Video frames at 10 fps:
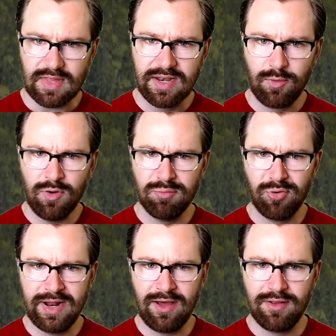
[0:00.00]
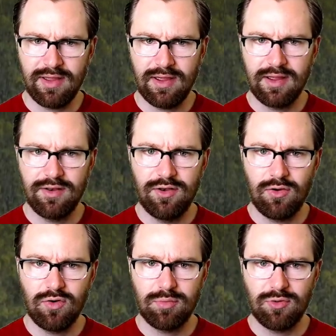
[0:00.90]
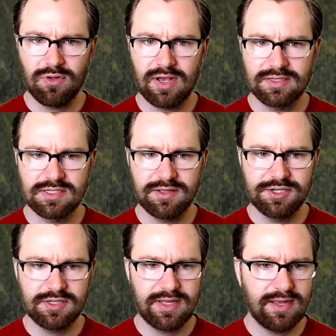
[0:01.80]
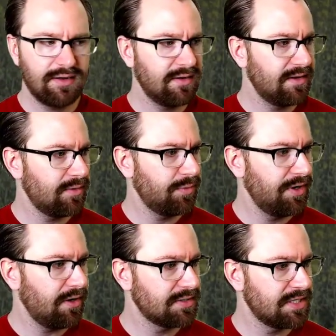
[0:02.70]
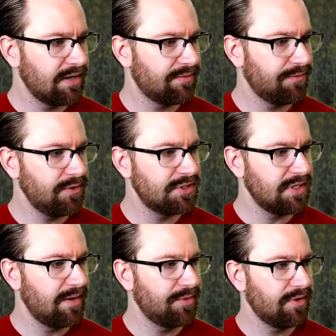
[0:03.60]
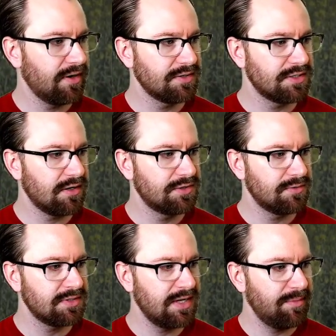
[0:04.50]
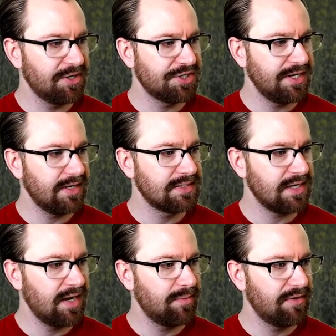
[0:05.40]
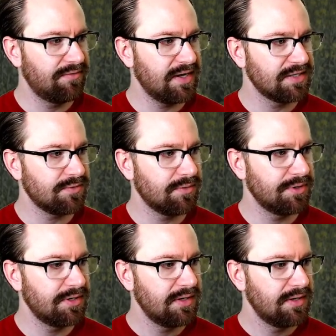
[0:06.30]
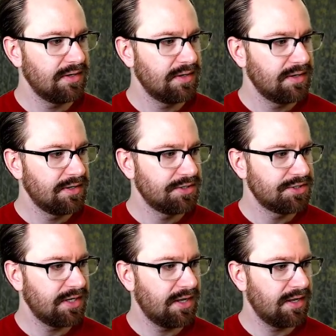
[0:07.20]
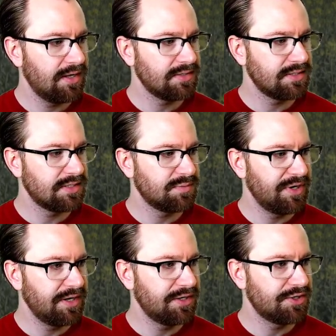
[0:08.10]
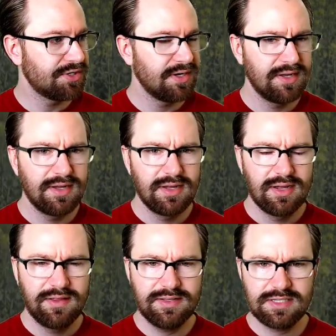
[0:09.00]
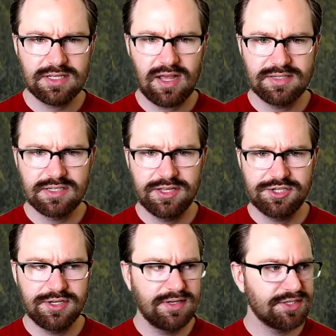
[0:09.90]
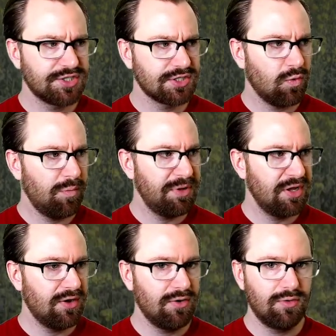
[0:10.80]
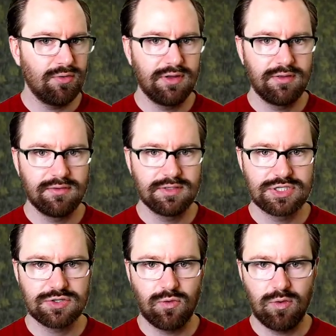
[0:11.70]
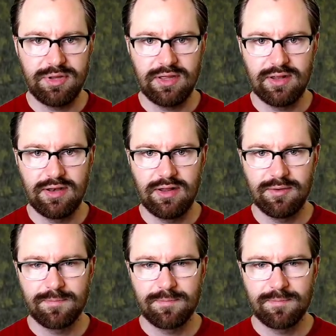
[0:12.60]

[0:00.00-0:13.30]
I want to point out a notable constellation that uh, we are seeing for the first time during our star tours, and I'm going to cheat a tiny bit and fast forward just a smidge. And this is the constellation Scorpio. Scorpion.